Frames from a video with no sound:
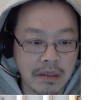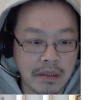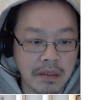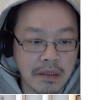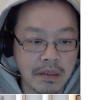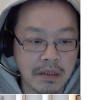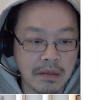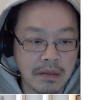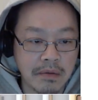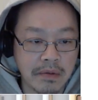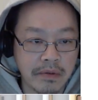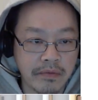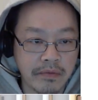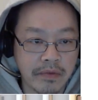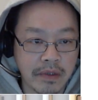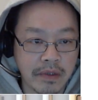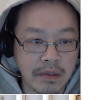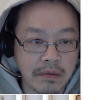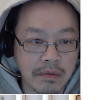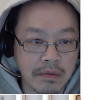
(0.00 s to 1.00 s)
Copy the
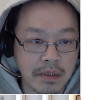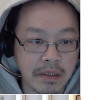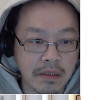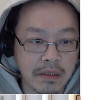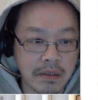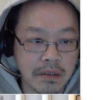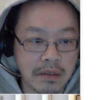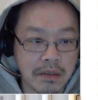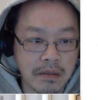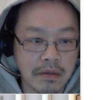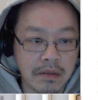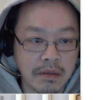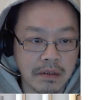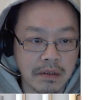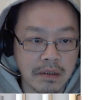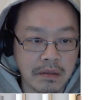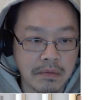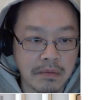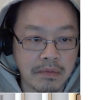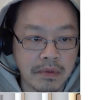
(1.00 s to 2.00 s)
path, close
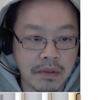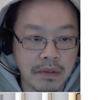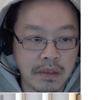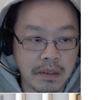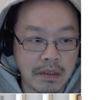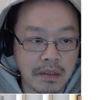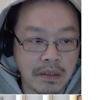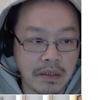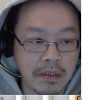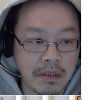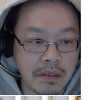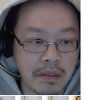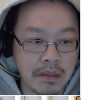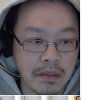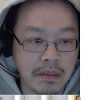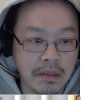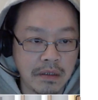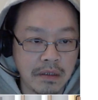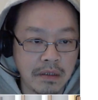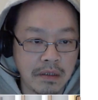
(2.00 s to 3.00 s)
it. Put it
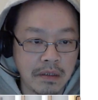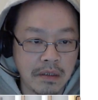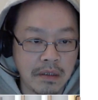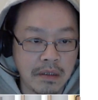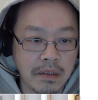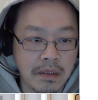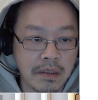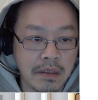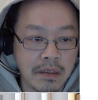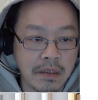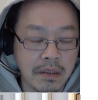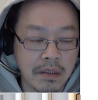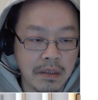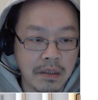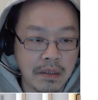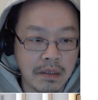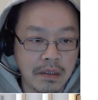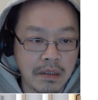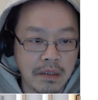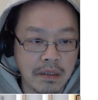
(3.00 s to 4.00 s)
here.
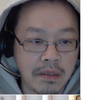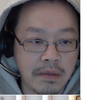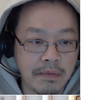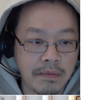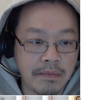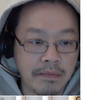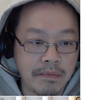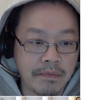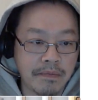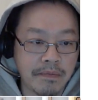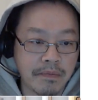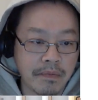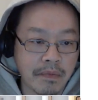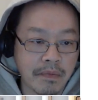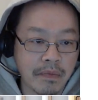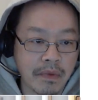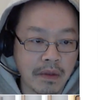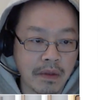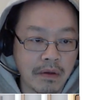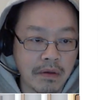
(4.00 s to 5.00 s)

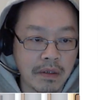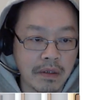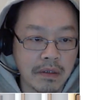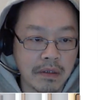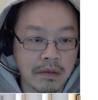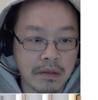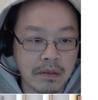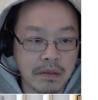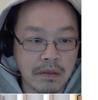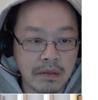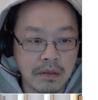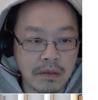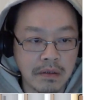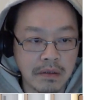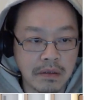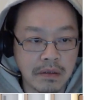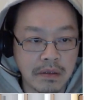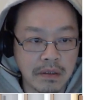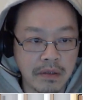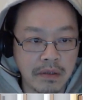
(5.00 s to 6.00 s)
Well,
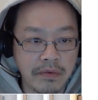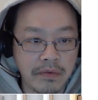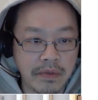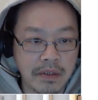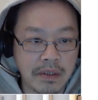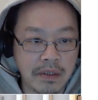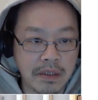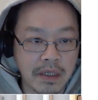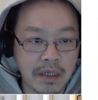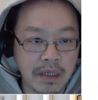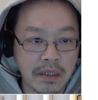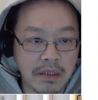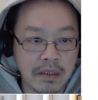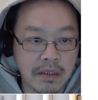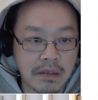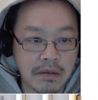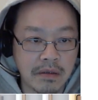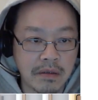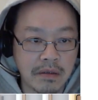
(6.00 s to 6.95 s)
let's give it a title.